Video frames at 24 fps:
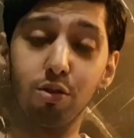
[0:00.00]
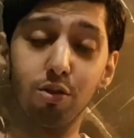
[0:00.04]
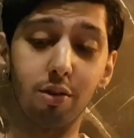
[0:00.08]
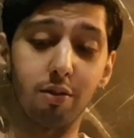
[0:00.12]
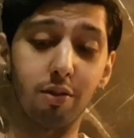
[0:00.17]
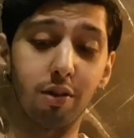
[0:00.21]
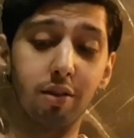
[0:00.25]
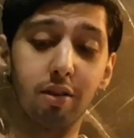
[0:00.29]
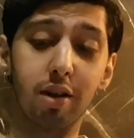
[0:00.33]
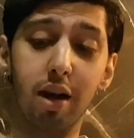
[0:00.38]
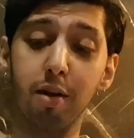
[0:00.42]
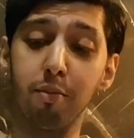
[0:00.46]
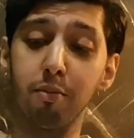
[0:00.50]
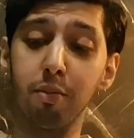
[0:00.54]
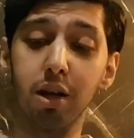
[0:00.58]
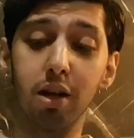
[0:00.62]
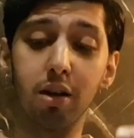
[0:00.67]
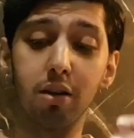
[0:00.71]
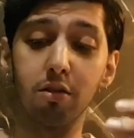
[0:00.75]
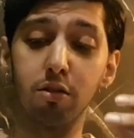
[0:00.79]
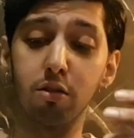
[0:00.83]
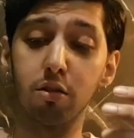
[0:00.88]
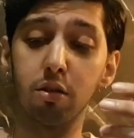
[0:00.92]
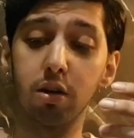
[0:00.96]
most of the time
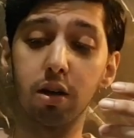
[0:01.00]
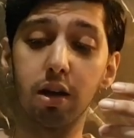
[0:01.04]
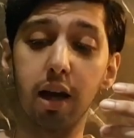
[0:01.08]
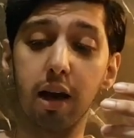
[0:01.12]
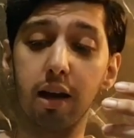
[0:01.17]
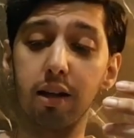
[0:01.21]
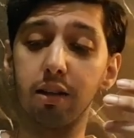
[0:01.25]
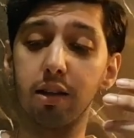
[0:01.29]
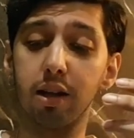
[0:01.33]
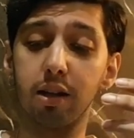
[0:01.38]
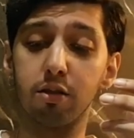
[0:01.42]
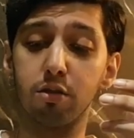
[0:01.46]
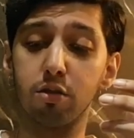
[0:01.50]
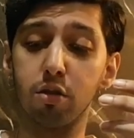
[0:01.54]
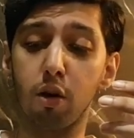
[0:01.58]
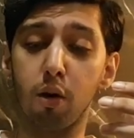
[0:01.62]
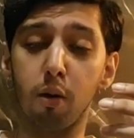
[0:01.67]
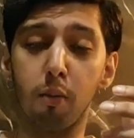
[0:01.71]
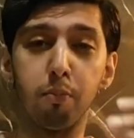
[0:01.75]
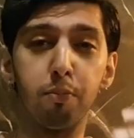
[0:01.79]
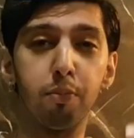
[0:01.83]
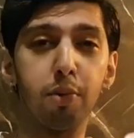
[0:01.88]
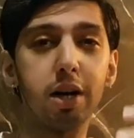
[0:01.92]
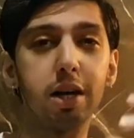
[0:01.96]
because you get that
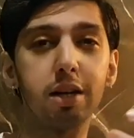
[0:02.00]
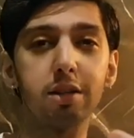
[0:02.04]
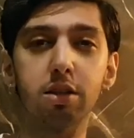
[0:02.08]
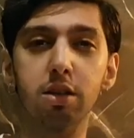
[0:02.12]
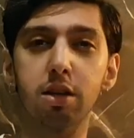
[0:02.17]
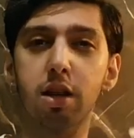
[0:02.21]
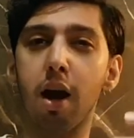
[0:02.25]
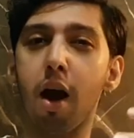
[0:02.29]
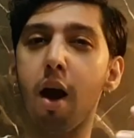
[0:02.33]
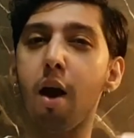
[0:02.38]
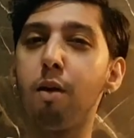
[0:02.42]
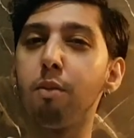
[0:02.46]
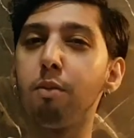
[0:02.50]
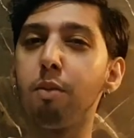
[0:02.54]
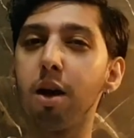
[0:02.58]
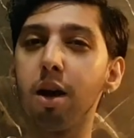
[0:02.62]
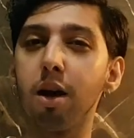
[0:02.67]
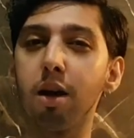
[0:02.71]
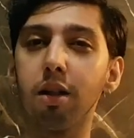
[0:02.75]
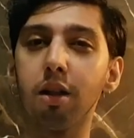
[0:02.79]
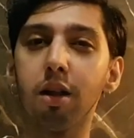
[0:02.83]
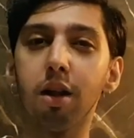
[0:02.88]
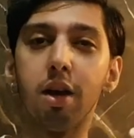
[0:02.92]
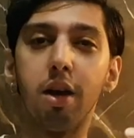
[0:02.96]
sort of burnt
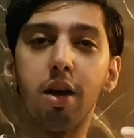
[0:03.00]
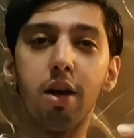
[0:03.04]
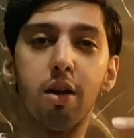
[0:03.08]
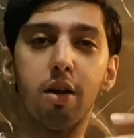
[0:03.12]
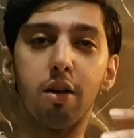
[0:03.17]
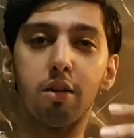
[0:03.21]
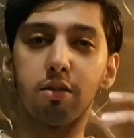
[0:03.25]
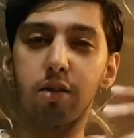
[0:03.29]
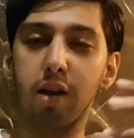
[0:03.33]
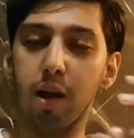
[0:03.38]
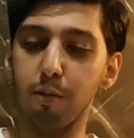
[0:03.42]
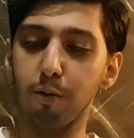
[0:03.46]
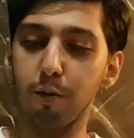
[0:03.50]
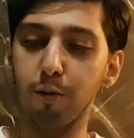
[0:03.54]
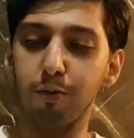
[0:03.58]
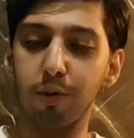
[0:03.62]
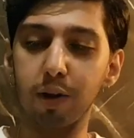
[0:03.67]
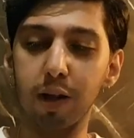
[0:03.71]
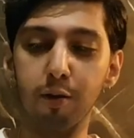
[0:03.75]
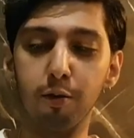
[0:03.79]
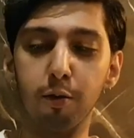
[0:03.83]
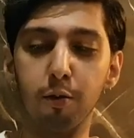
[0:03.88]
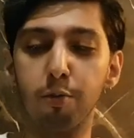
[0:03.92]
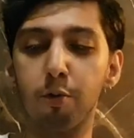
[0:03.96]
caramel type
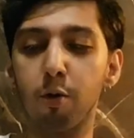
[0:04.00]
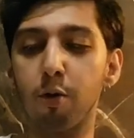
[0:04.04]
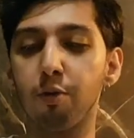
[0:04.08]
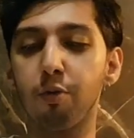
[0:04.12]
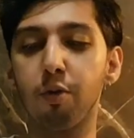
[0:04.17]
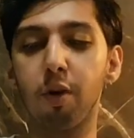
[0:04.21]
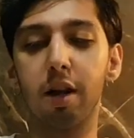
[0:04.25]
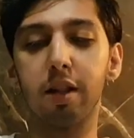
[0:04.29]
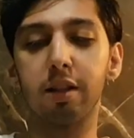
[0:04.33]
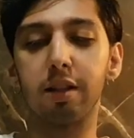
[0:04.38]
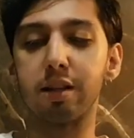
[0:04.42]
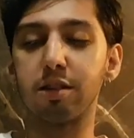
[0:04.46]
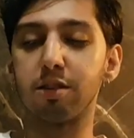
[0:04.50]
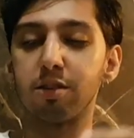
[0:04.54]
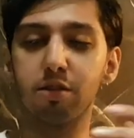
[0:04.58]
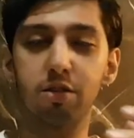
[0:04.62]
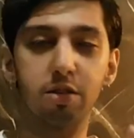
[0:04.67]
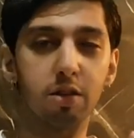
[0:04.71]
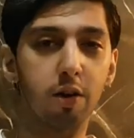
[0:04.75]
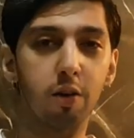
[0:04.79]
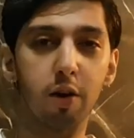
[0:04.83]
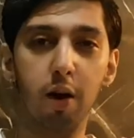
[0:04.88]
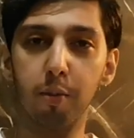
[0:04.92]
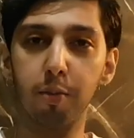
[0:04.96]
of flavor profile, that
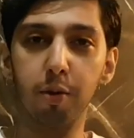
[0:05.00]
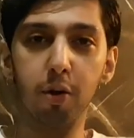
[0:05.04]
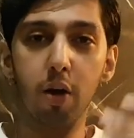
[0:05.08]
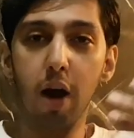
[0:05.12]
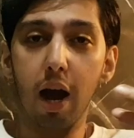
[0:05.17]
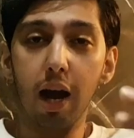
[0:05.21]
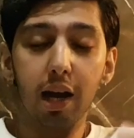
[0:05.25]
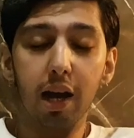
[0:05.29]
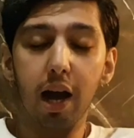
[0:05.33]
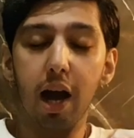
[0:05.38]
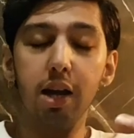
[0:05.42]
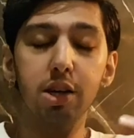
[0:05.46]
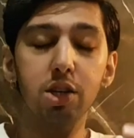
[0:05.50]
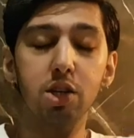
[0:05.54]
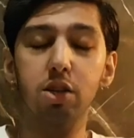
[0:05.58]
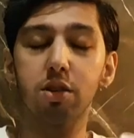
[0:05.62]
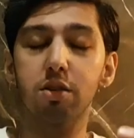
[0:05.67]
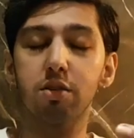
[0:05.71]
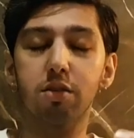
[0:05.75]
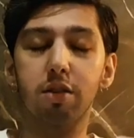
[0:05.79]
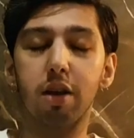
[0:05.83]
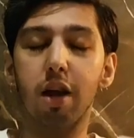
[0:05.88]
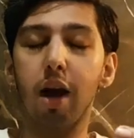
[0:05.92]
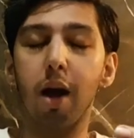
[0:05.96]
syrup. You know, I
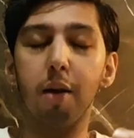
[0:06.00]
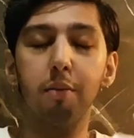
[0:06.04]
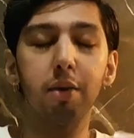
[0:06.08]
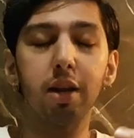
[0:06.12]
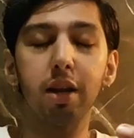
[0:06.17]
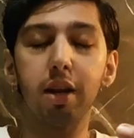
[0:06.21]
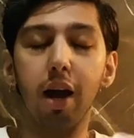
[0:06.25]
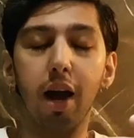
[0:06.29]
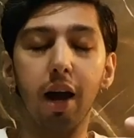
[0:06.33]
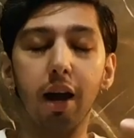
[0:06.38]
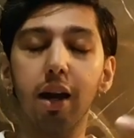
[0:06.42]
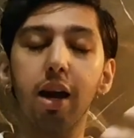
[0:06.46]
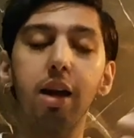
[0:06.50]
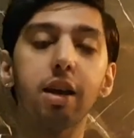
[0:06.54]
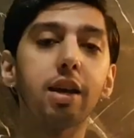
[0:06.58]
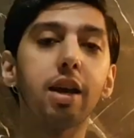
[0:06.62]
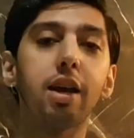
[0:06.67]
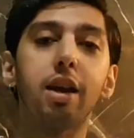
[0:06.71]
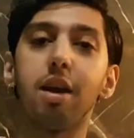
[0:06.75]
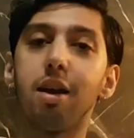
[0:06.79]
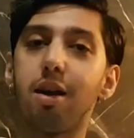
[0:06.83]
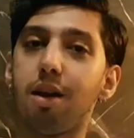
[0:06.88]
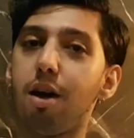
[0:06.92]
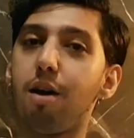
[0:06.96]

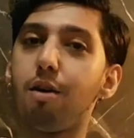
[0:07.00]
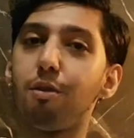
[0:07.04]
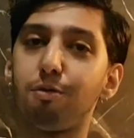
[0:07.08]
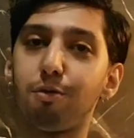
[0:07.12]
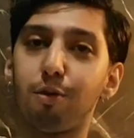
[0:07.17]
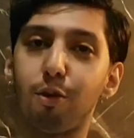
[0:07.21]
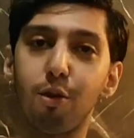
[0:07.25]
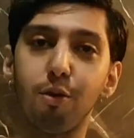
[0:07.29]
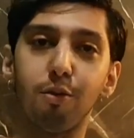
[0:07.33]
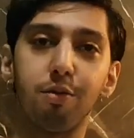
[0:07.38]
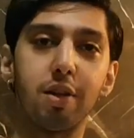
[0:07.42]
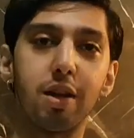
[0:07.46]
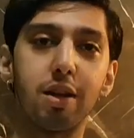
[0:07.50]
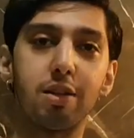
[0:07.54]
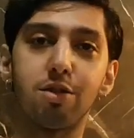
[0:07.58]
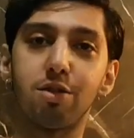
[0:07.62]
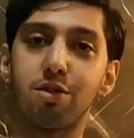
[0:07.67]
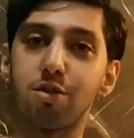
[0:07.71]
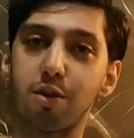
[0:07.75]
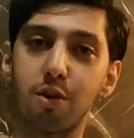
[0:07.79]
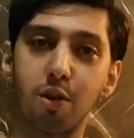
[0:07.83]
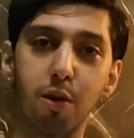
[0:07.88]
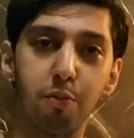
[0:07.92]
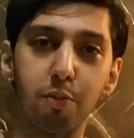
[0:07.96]
can't get enough of
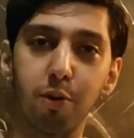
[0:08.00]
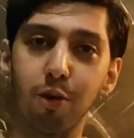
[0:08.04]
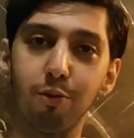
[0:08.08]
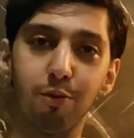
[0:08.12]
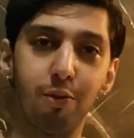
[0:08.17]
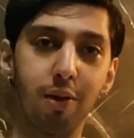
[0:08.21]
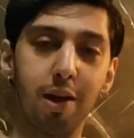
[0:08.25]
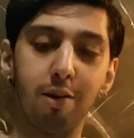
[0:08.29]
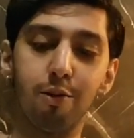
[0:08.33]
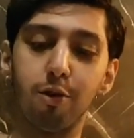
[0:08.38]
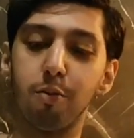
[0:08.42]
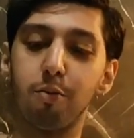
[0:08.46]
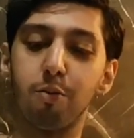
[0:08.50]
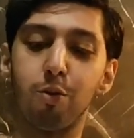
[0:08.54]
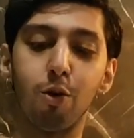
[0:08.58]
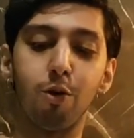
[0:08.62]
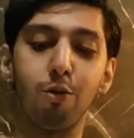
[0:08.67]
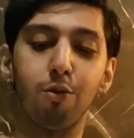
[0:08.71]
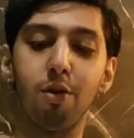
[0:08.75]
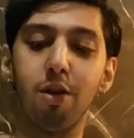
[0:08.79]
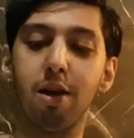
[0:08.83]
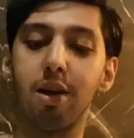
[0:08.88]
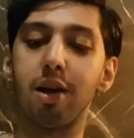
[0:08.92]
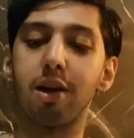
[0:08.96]
that syrupy flavor
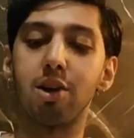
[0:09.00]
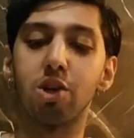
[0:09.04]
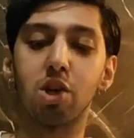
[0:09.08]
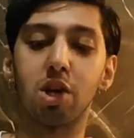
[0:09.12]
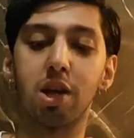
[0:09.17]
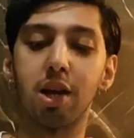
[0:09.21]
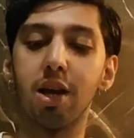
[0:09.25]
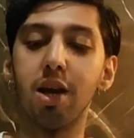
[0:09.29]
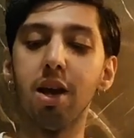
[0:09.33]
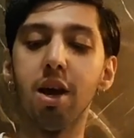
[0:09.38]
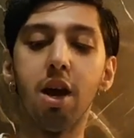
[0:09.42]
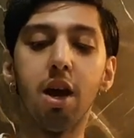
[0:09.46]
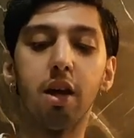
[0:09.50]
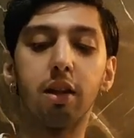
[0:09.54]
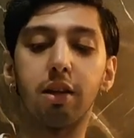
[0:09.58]
profile actually.